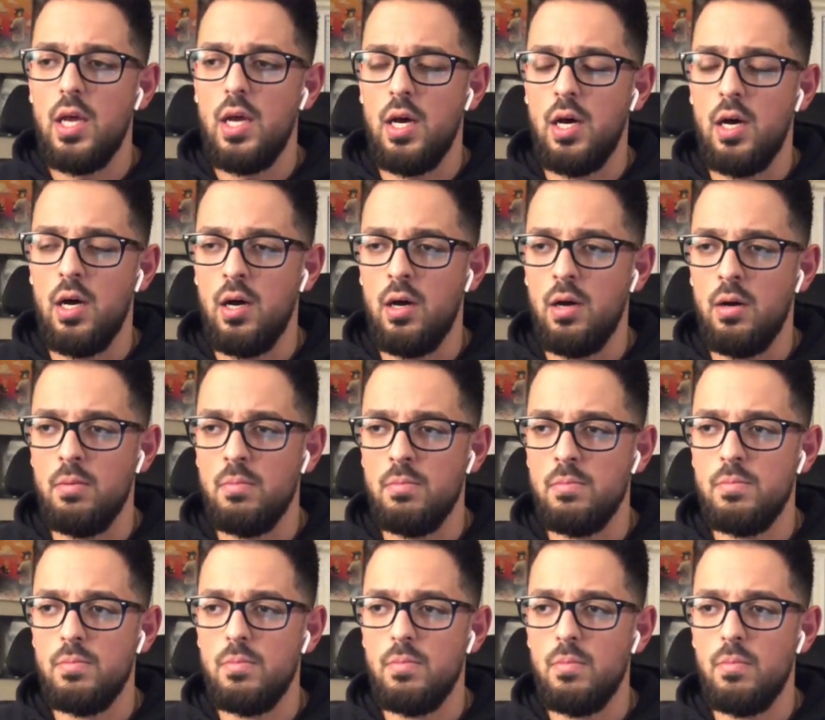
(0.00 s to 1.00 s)

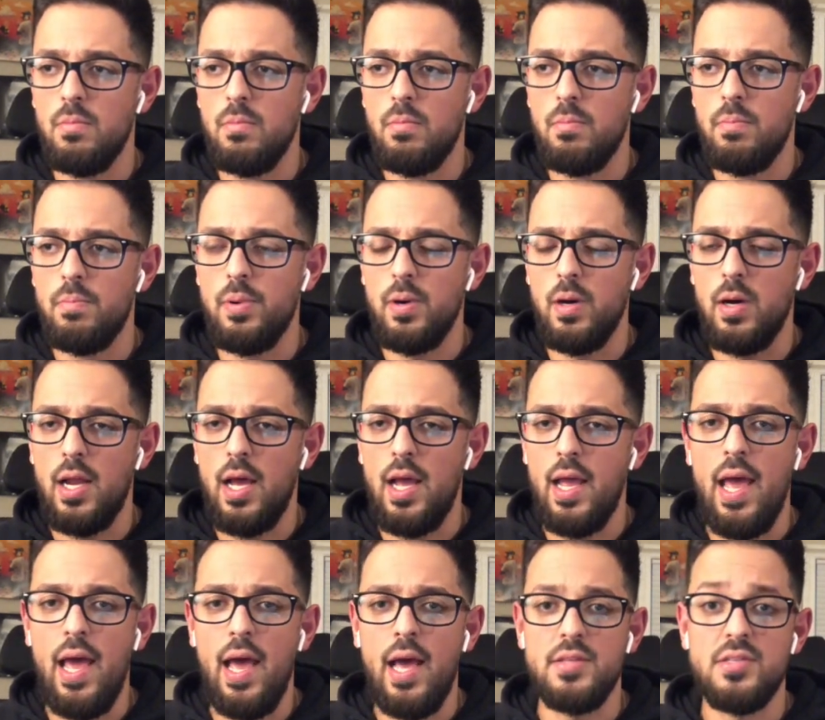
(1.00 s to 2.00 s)
But I
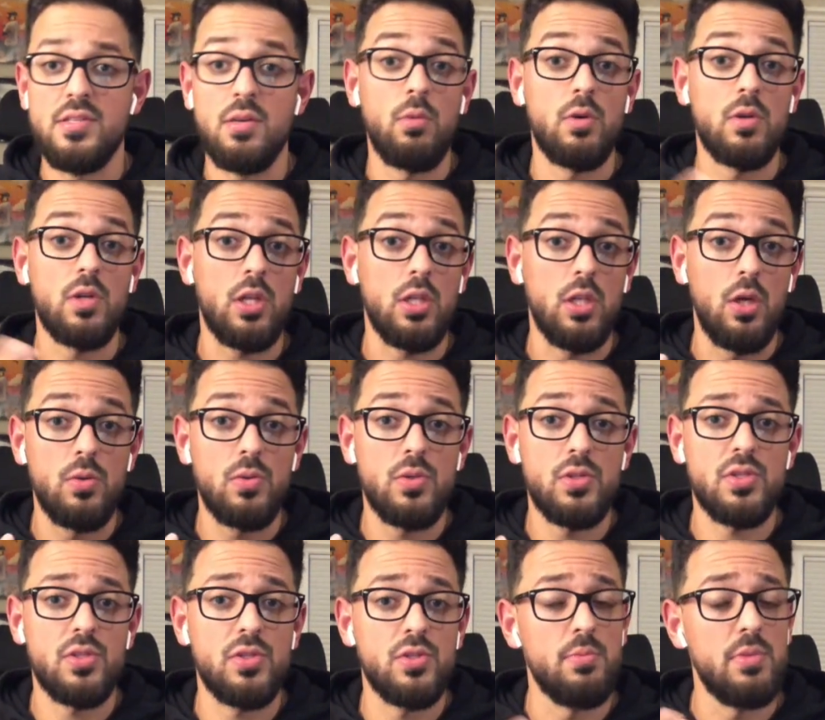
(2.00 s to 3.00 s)
had someone
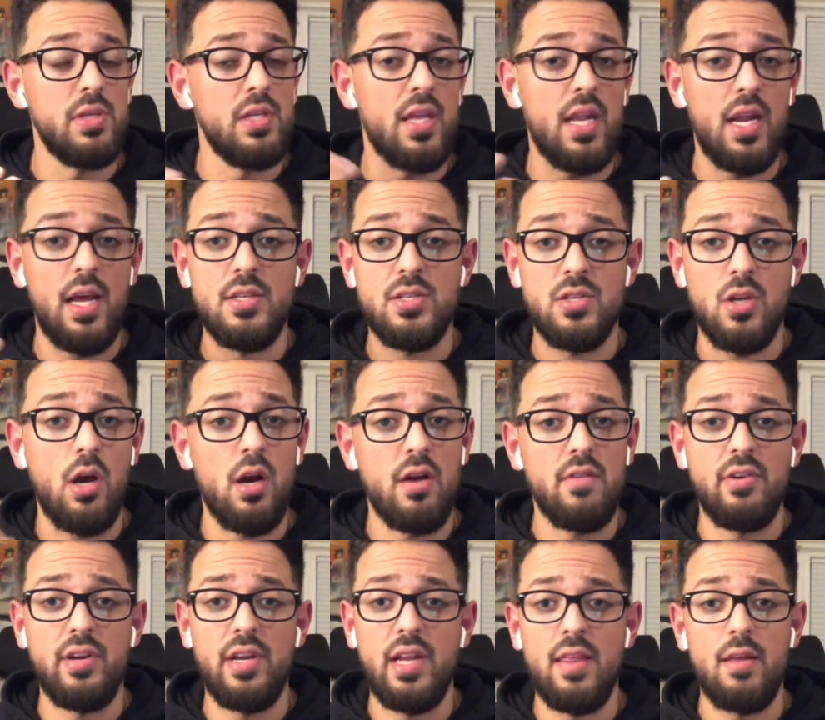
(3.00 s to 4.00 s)
close to me that I saw
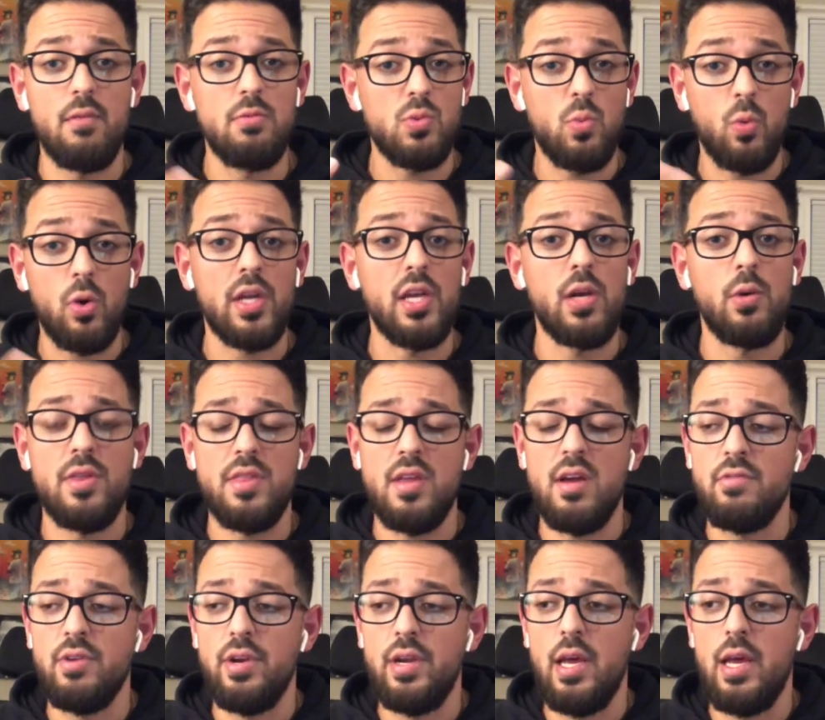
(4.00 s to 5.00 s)
every day, that was working with
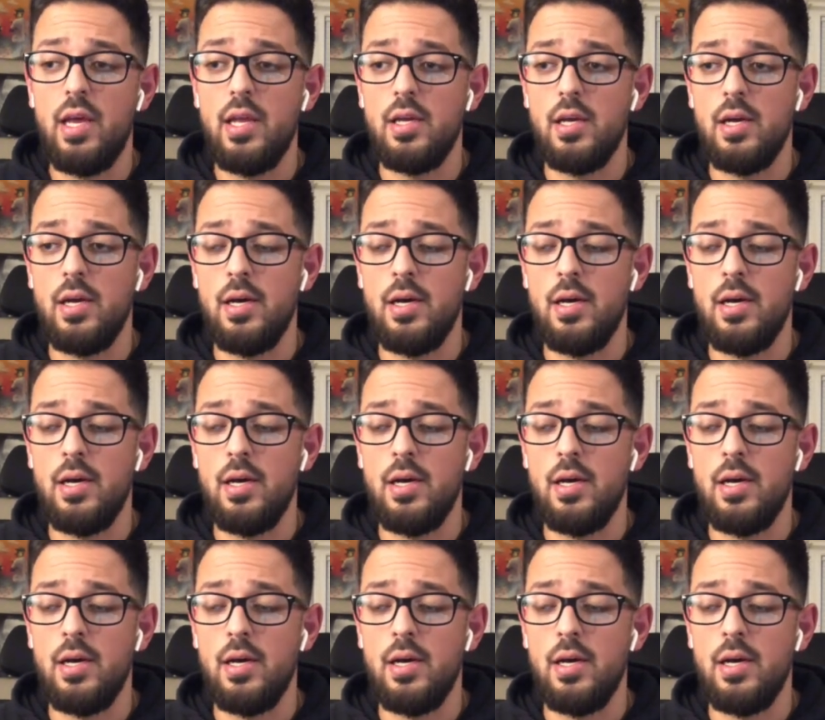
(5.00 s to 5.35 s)
every day,